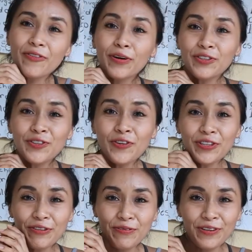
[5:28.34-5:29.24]
When you know
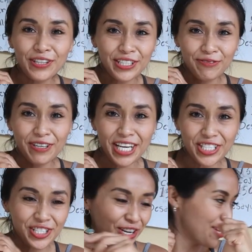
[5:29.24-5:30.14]
the food is
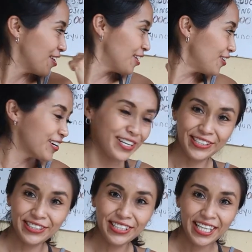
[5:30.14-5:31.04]
fresh, look,
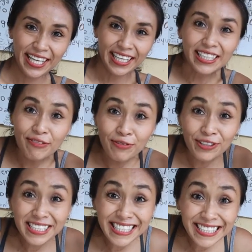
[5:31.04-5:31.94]
the
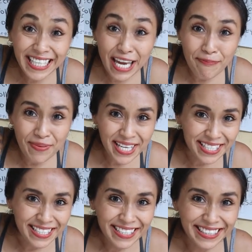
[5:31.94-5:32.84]
food is steeping.